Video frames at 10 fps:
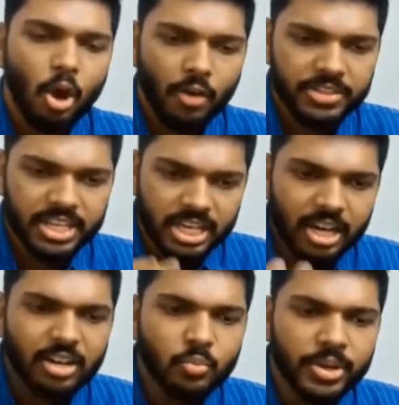of the
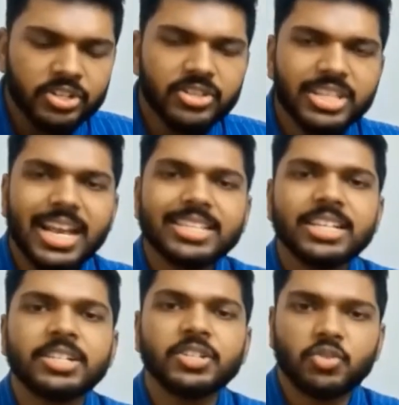year in which the
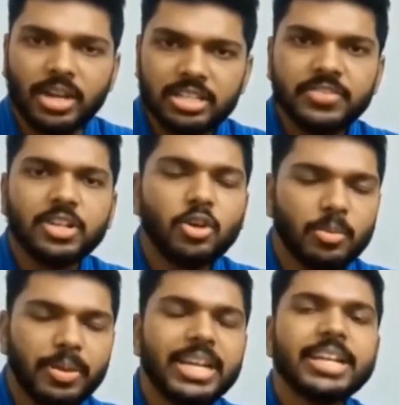asset is transferred or the
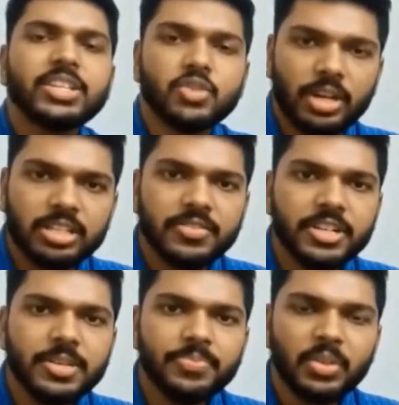building is
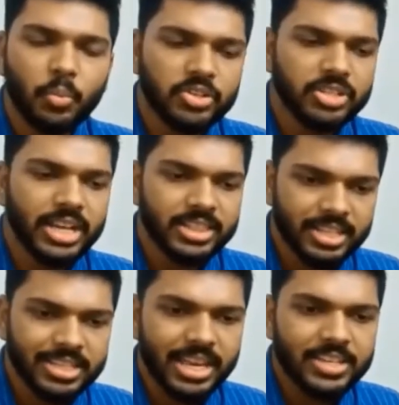transferred, which in
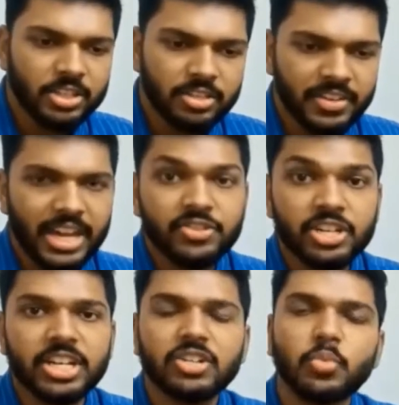this case is
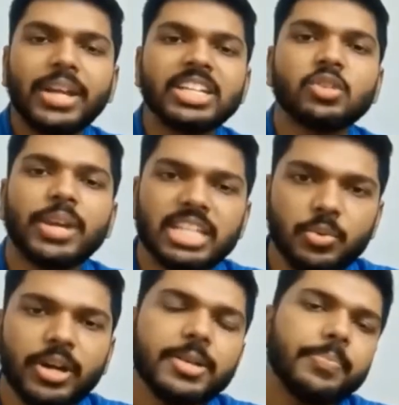financial year
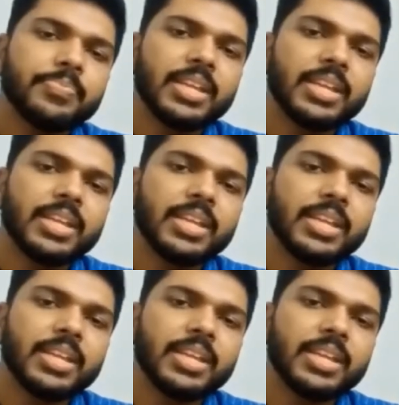2021,